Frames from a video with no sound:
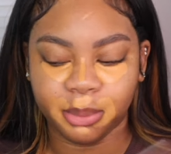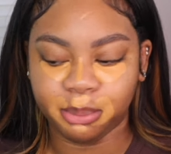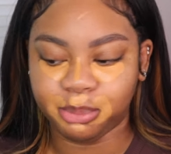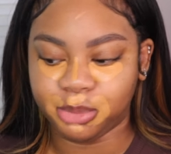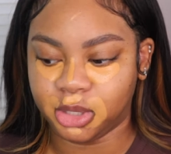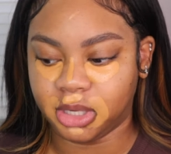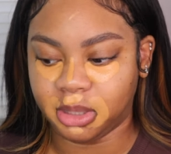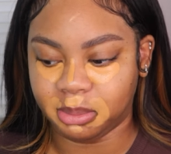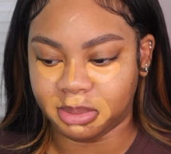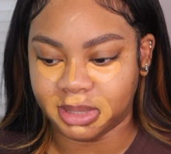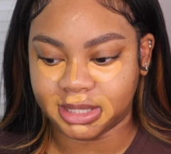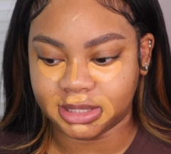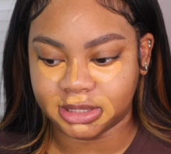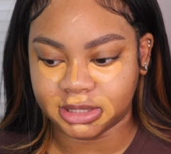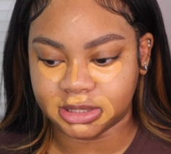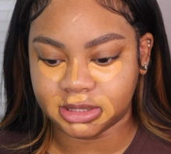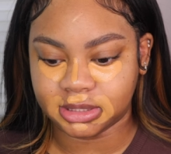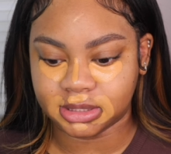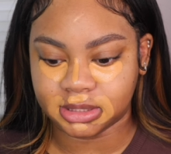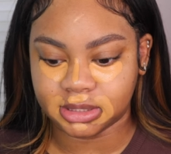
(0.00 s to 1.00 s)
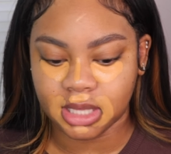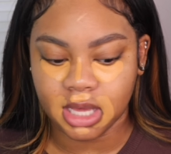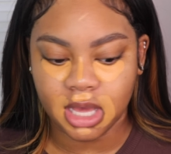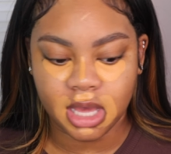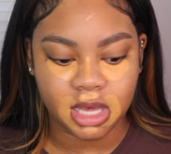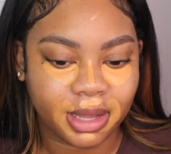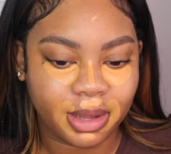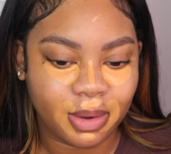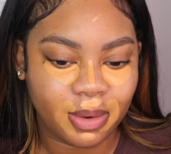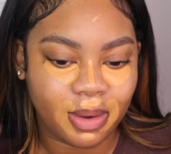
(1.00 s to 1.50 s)
beauty blenders.
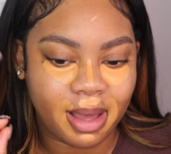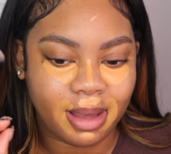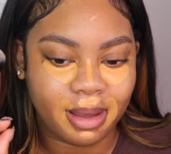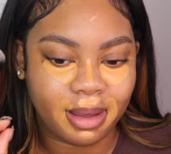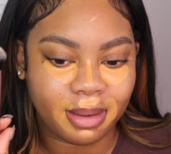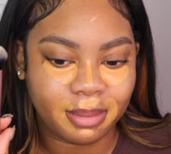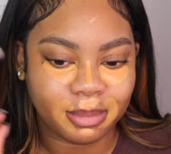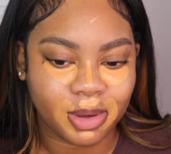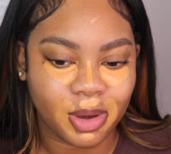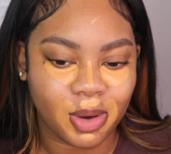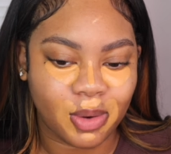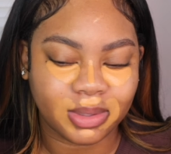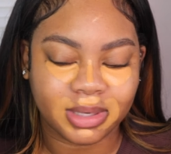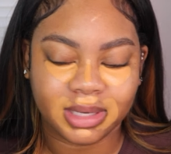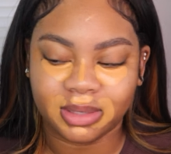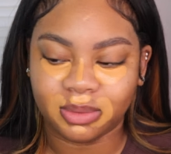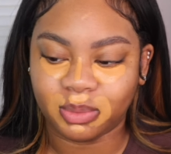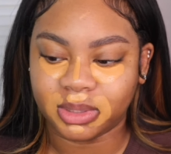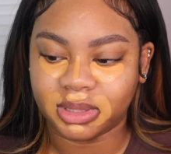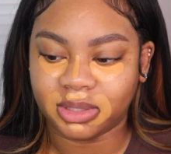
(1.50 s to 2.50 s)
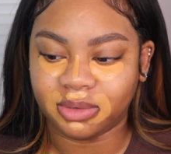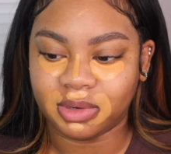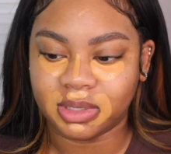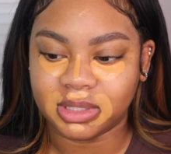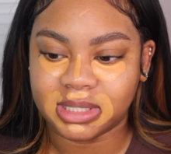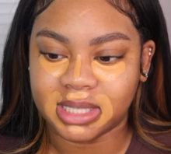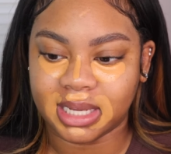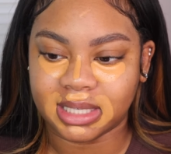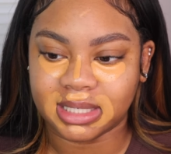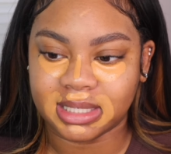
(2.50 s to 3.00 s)
Now I'm going in with the Real
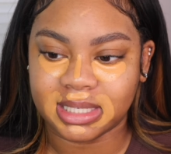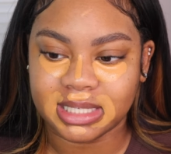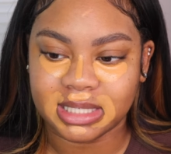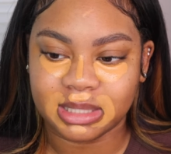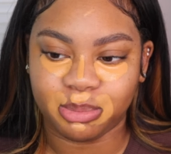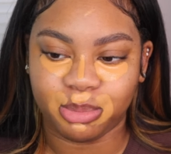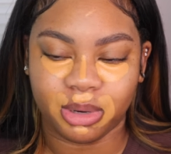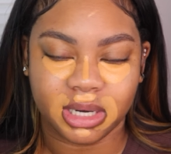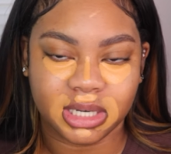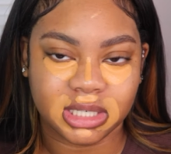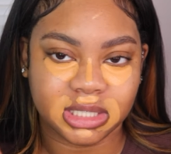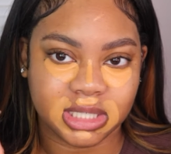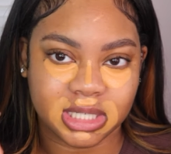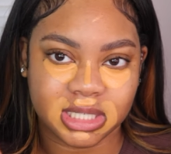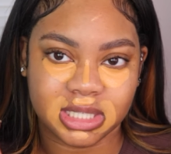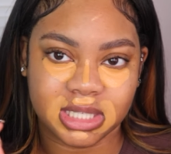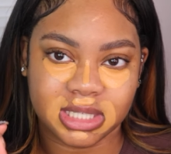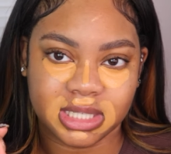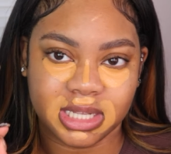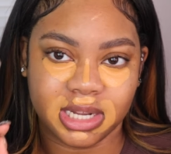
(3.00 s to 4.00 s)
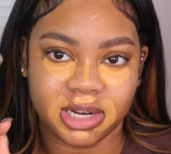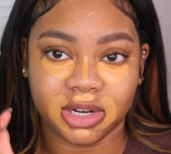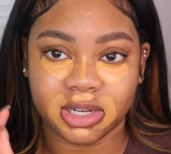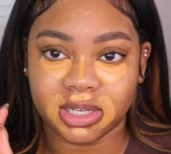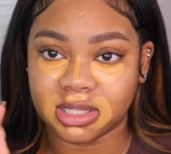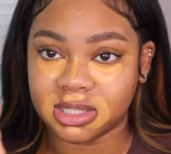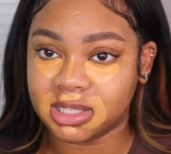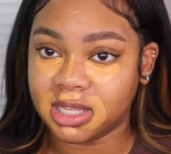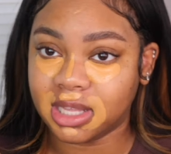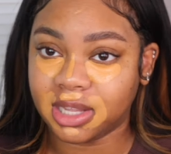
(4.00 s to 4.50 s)
Techniques brush. This is their
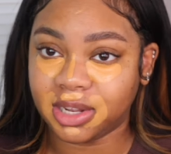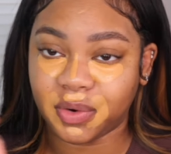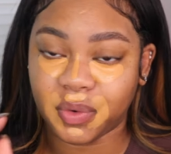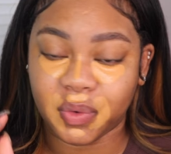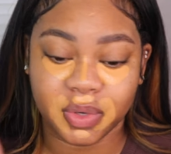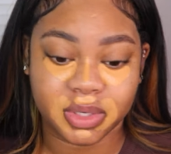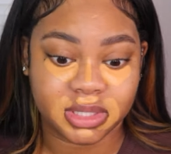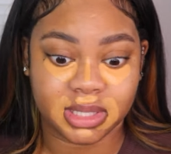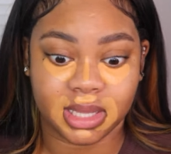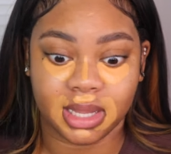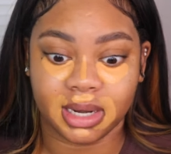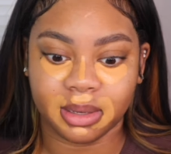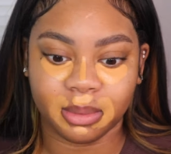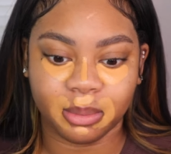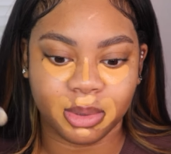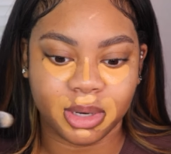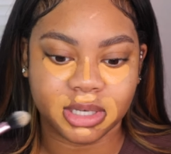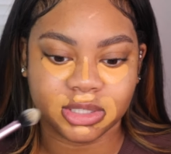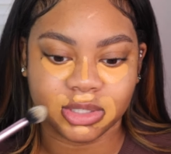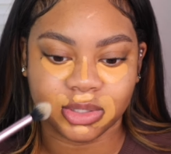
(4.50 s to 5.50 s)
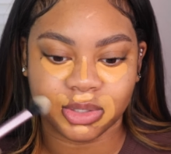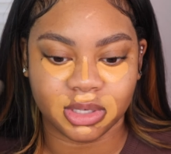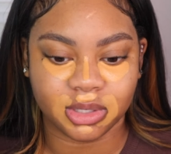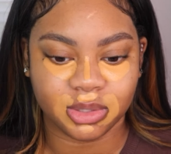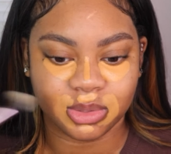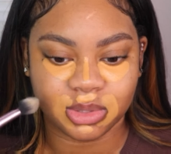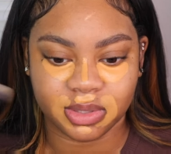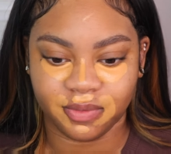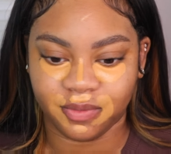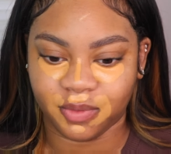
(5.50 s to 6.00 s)
concealer or setting brush. You can
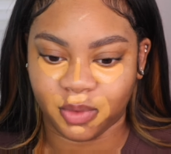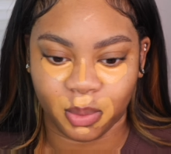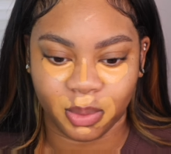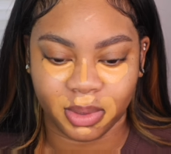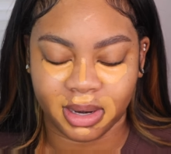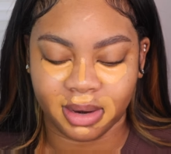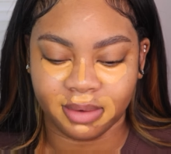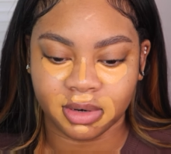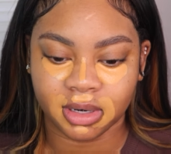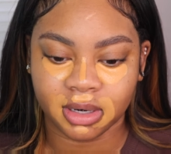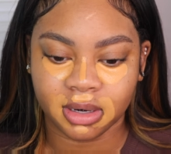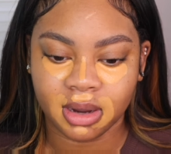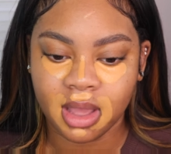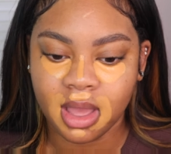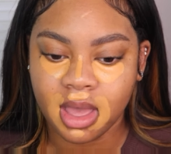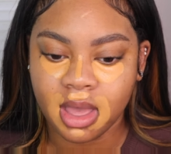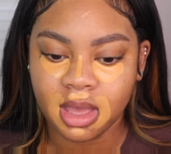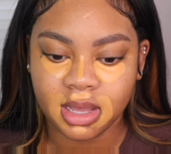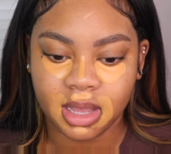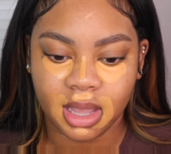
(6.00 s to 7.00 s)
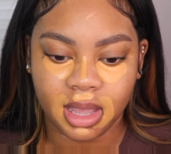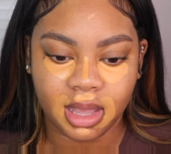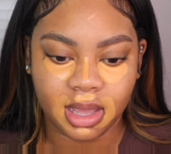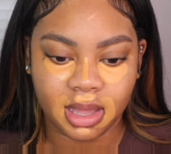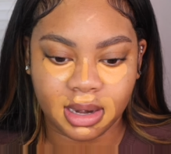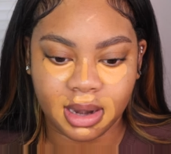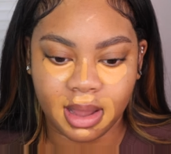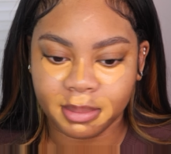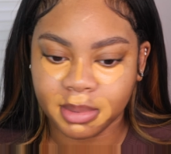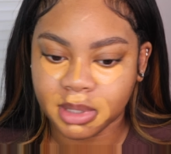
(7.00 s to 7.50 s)
use it for whatever.
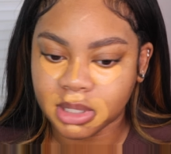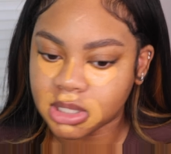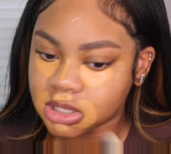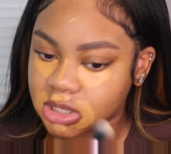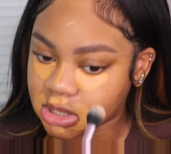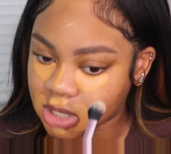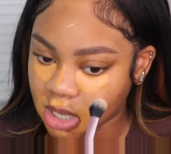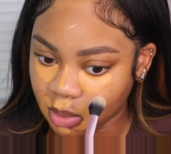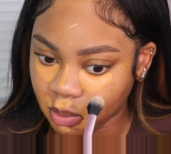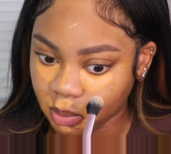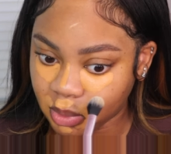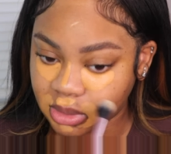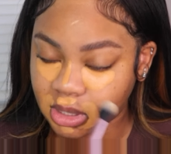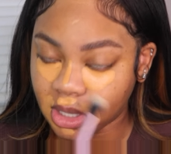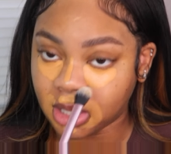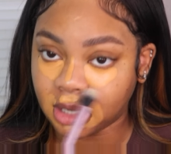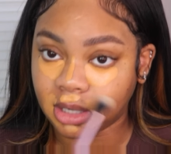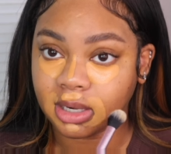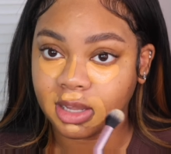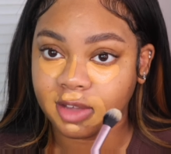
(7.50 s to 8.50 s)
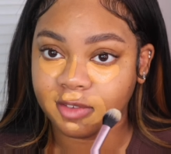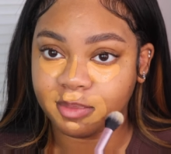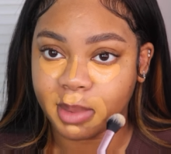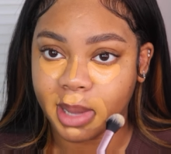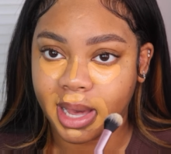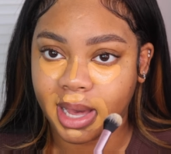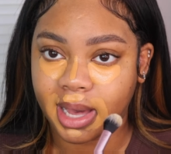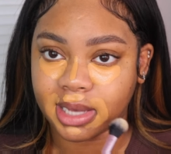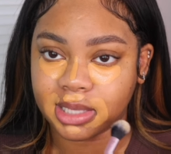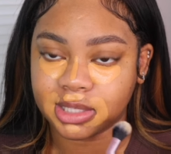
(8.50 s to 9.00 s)
And I'm going to start with underneath my
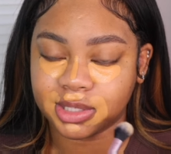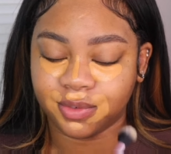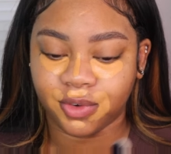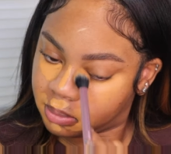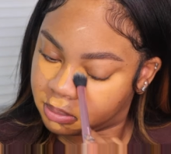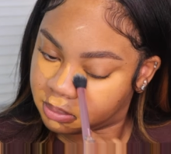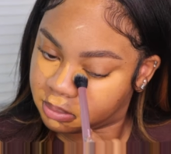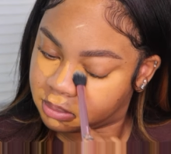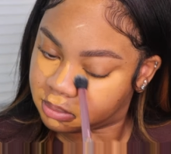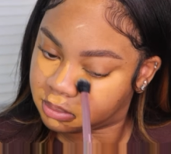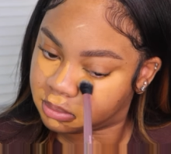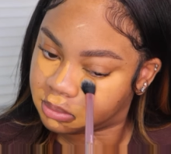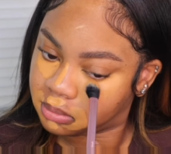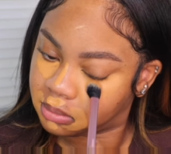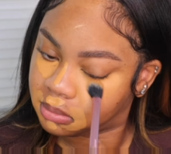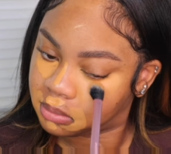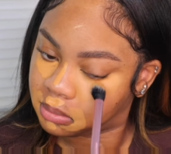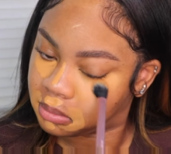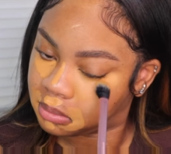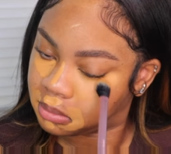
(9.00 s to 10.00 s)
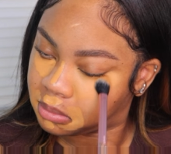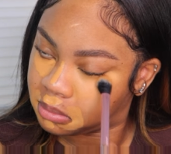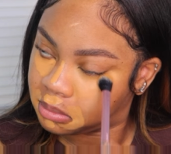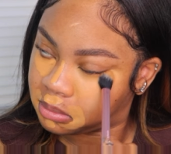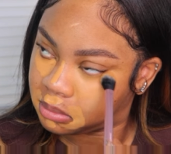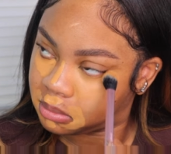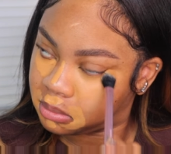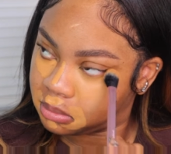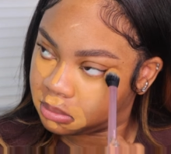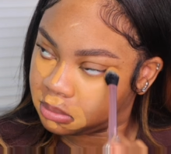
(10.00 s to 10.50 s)
eyes first, because the longer
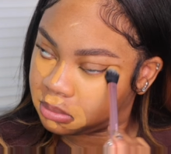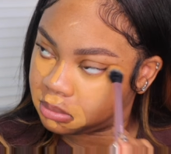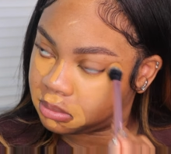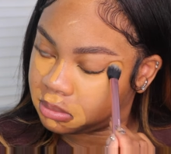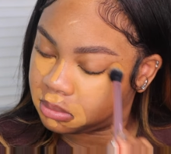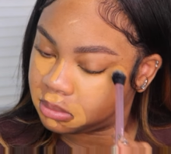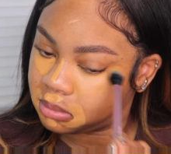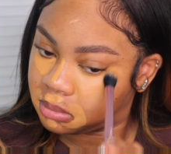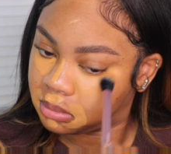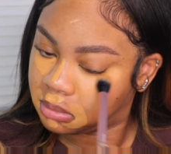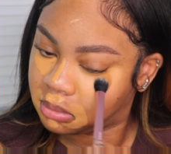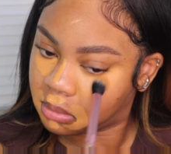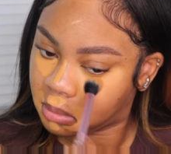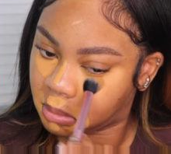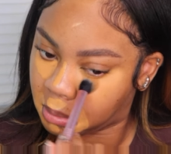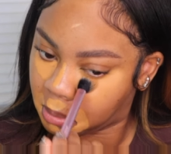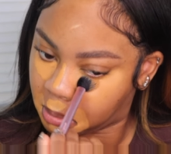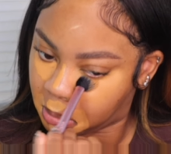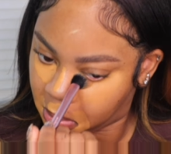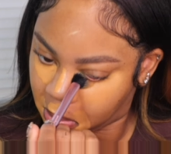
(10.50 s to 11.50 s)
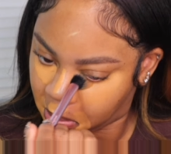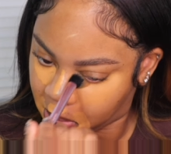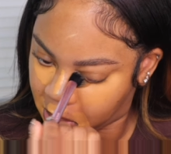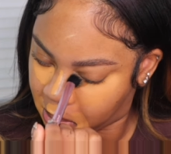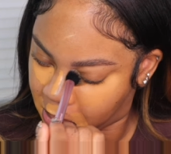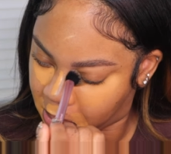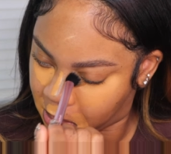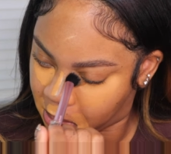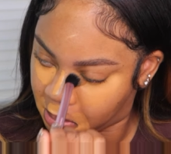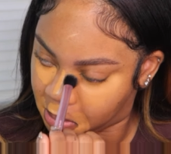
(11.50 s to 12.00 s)
this sits around my mouth, the more
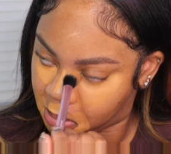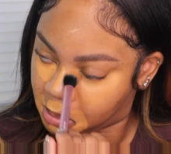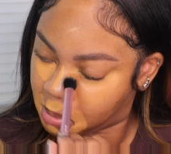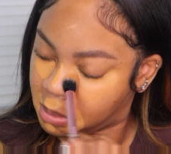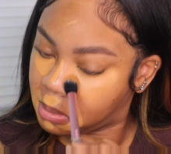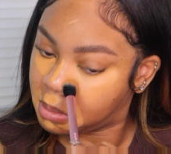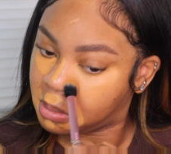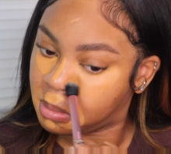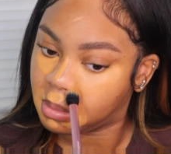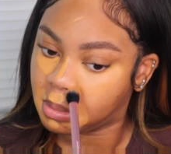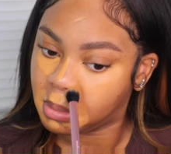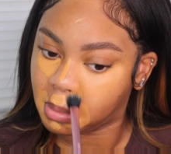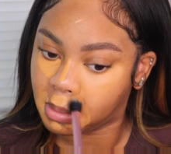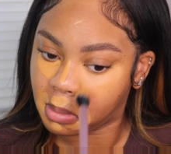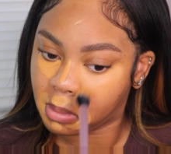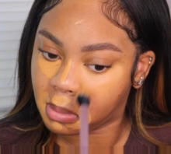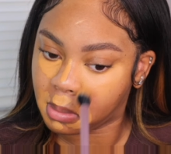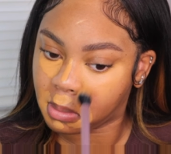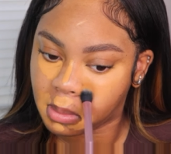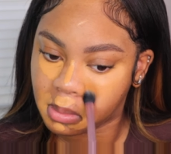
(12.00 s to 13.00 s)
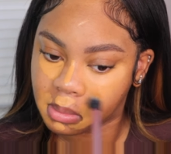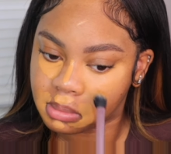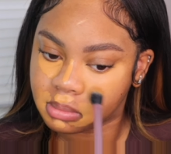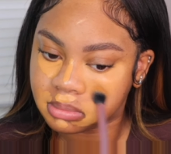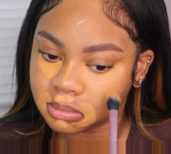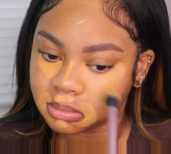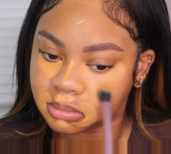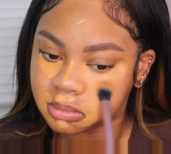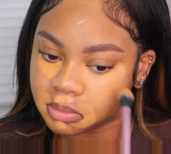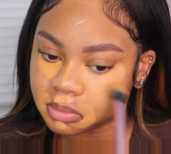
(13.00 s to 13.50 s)
full coverage it
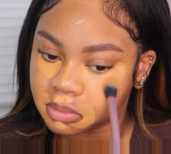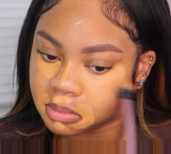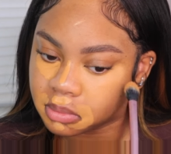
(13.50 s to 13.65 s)
gets.